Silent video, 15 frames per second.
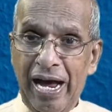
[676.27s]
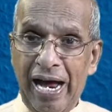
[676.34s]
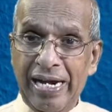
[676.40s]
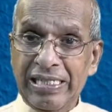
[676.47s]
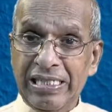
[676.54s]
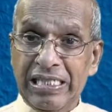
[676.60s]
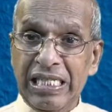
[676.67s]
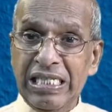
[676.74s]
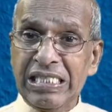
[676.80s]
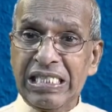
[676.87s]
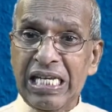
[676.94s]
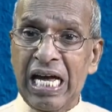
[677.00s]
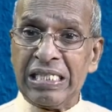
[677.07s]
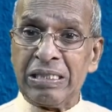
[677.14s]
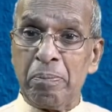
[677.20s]
And
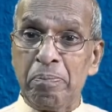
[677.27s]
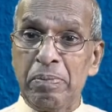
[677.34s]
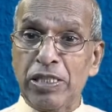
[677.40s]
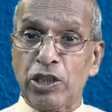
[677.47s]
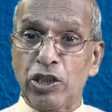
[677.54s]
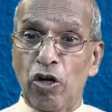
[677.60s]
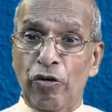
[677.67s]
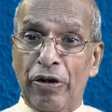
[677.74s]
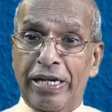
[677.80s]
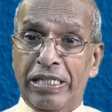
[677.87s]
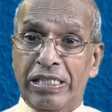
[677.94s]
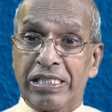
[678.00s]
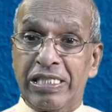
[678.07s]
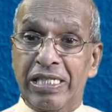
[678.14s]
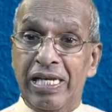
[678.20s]
these are the
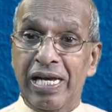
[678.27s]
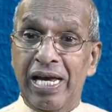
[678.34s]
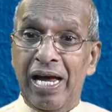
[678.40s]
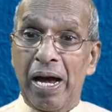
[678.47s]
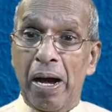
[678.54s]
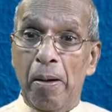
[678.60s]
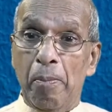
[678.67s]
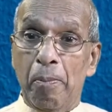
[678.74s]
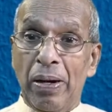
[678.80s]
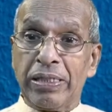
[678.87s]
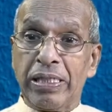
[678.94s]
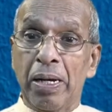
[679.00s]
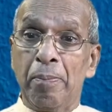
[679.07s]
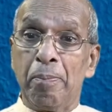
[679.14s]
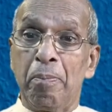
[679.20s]
mysteries,
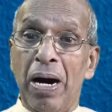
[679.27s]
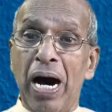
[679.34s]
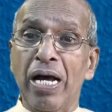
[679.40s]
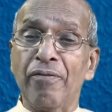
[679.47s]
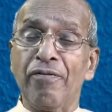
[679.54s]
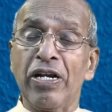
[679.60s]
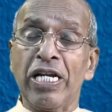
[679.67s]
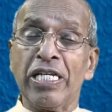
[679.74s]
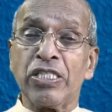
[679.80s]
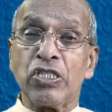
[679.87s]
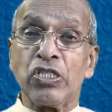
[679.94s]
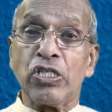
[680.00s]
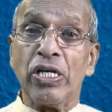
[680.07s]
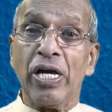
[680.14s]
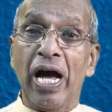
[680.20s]
but a
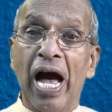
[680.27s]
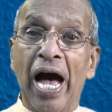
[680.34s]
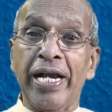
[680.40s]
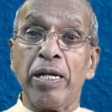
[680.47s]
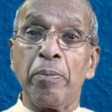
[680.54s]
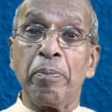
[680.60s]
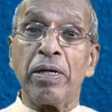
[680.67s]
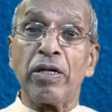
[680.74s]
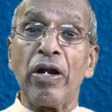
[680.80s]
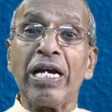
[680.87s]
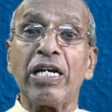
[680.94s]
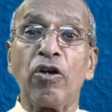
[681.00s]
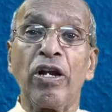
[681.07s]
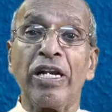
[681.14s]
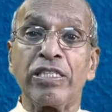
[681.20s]
marvelous and
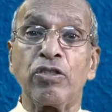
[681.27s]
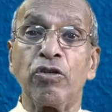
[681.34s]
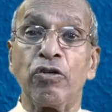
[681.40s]
miraculous